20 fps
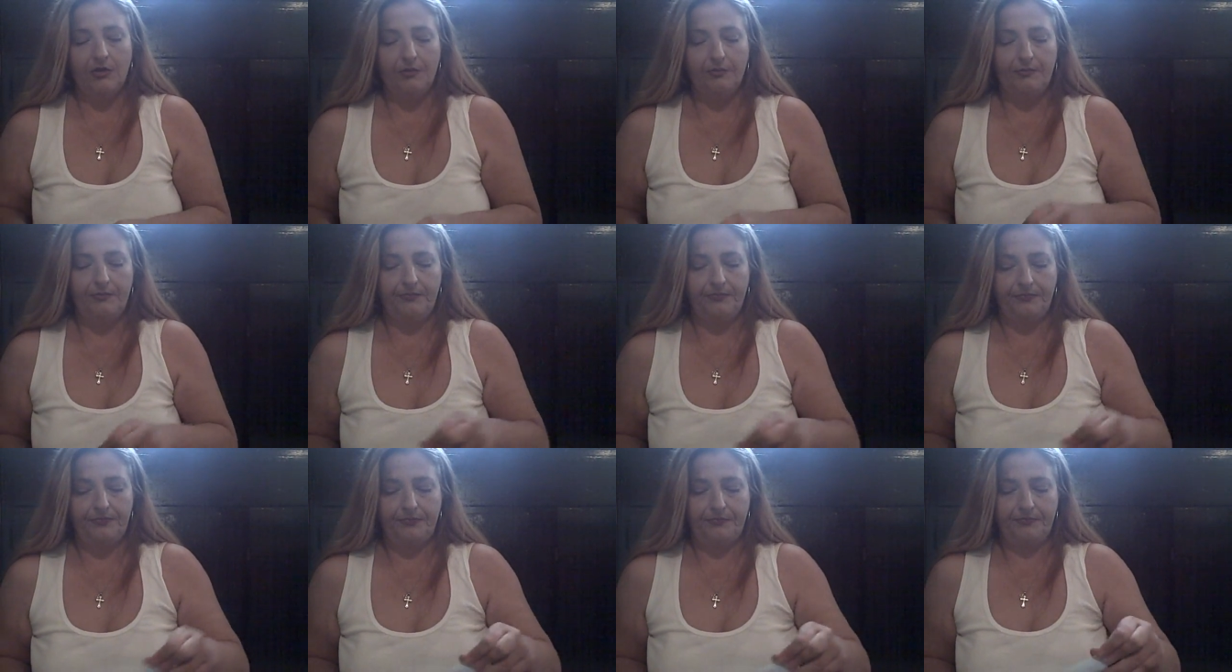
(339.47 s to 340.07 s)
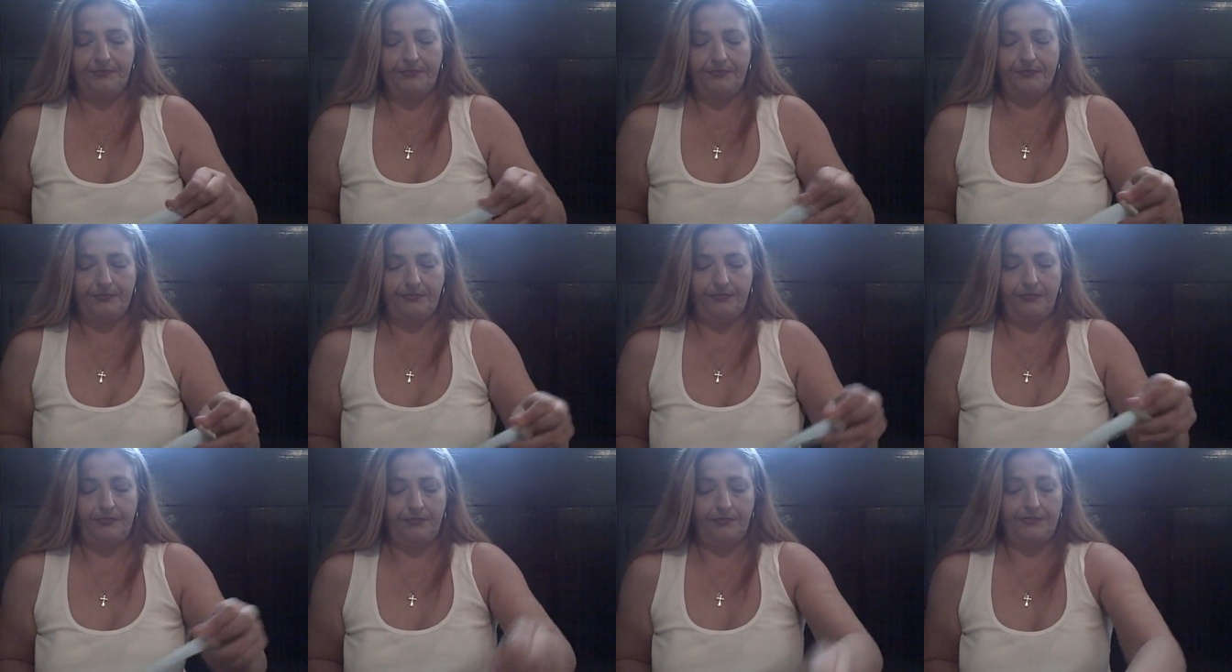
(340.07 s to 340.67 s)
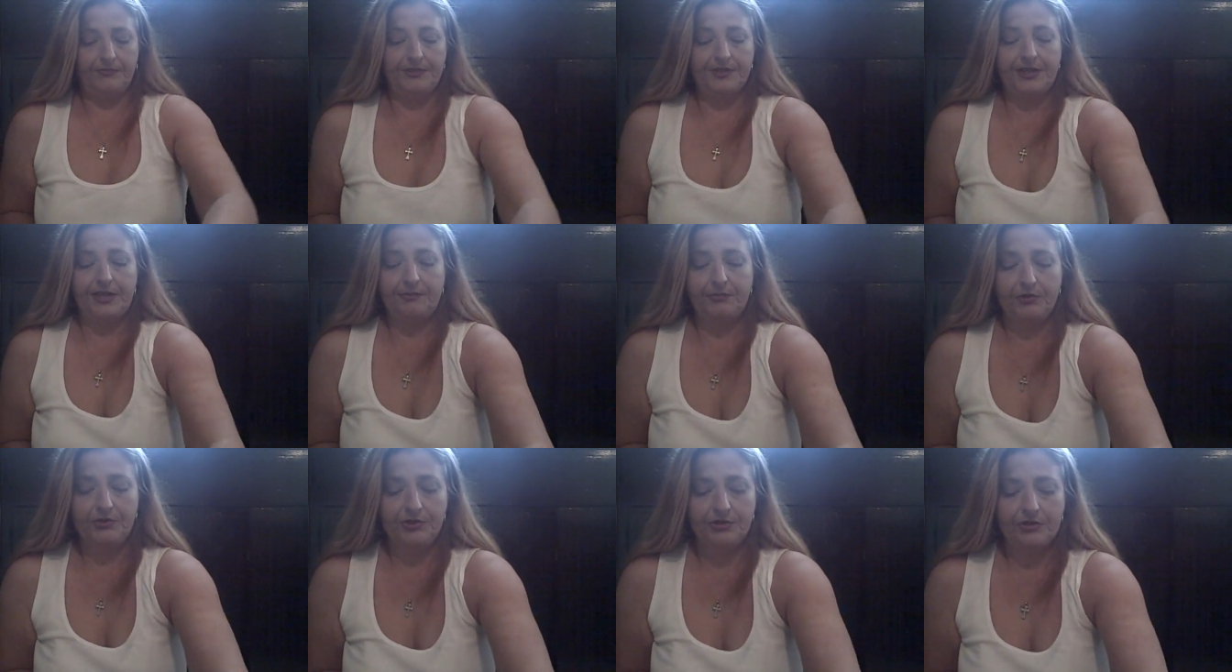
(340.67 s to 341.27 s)
our
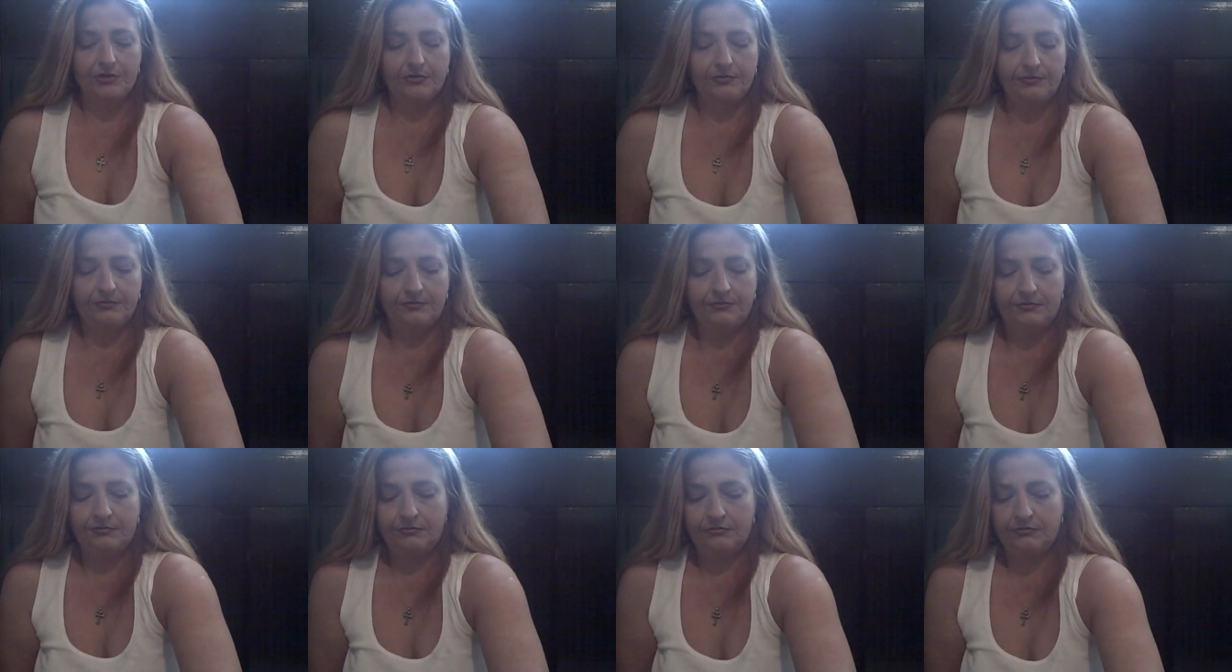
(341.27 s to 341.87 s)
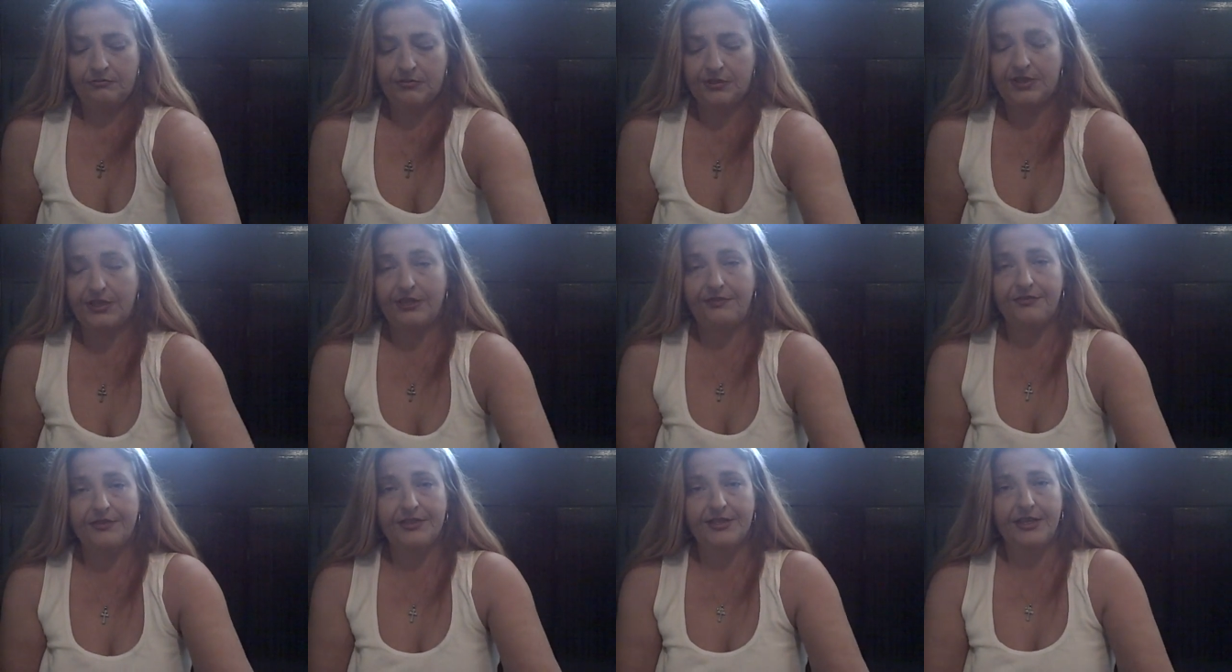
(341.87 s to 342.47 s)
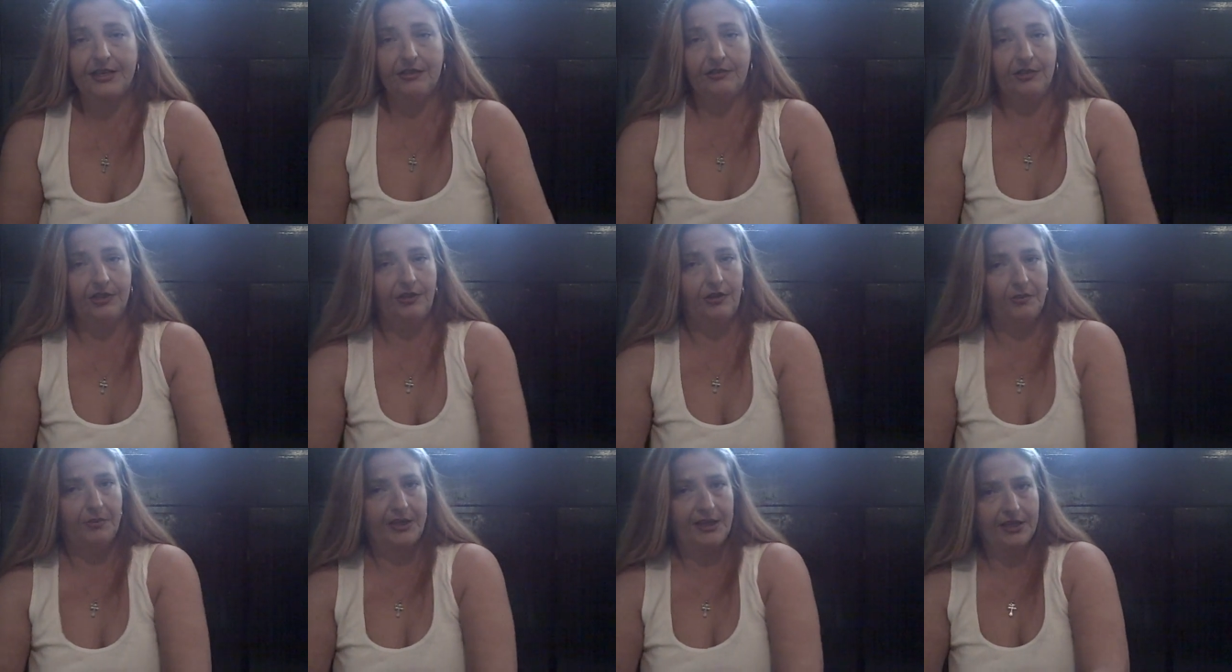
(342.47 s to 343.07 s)
samples are safe and sound
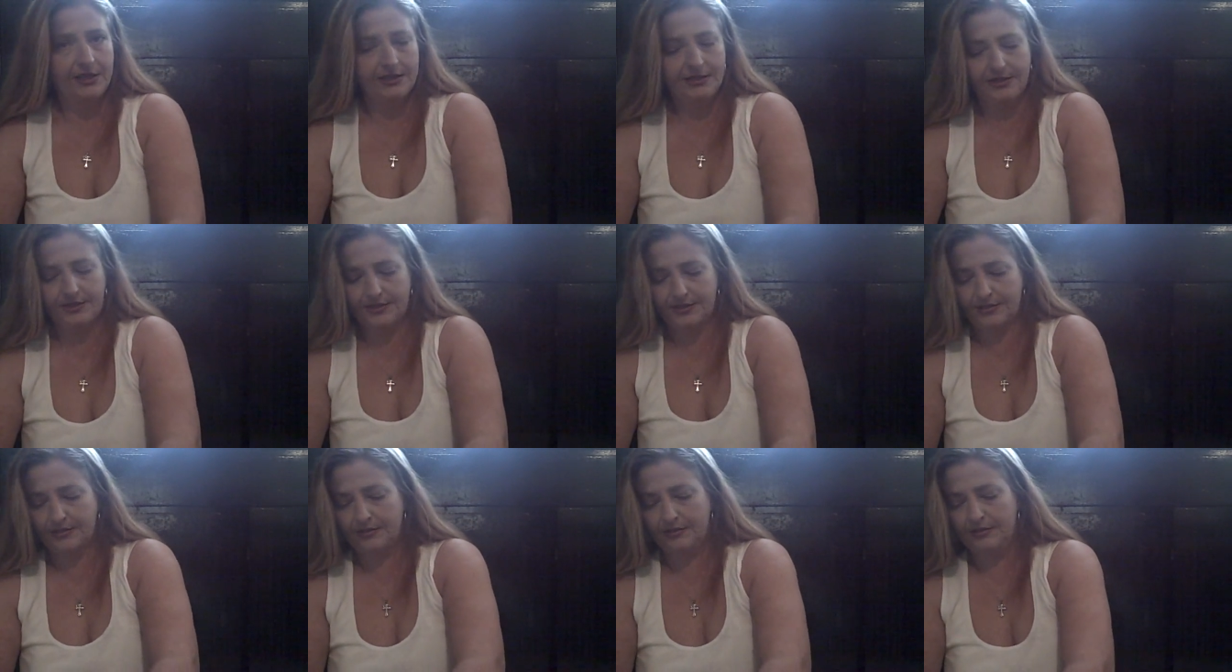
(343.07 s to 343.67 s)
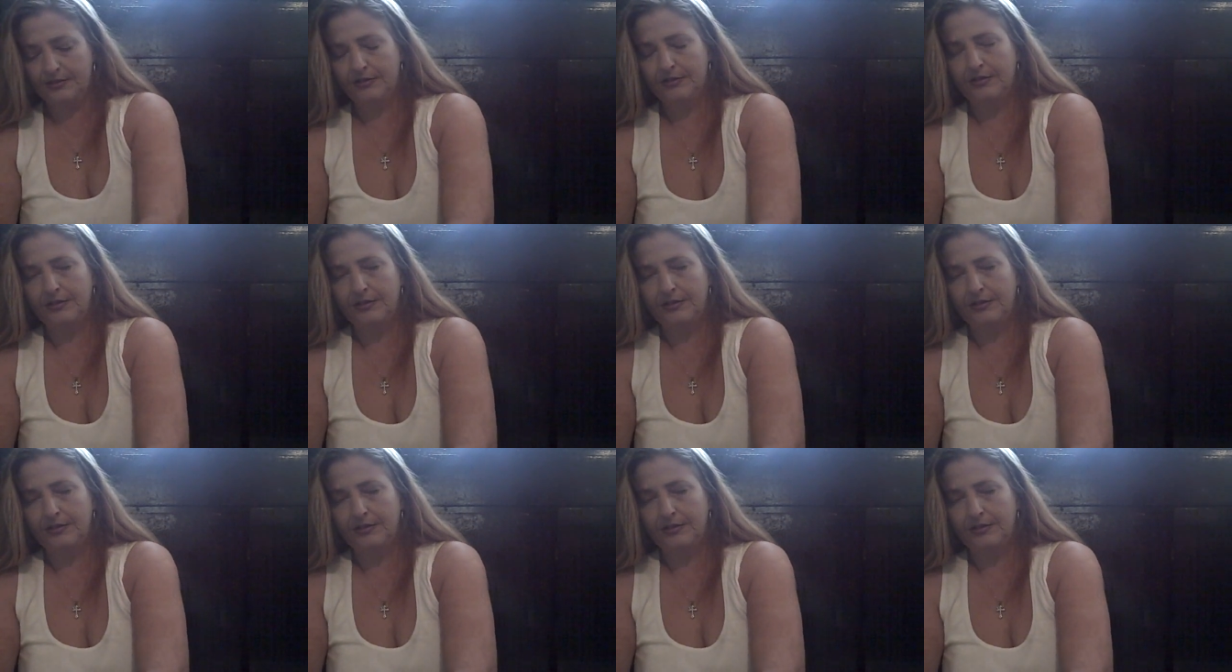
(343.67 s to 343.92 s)
in our box,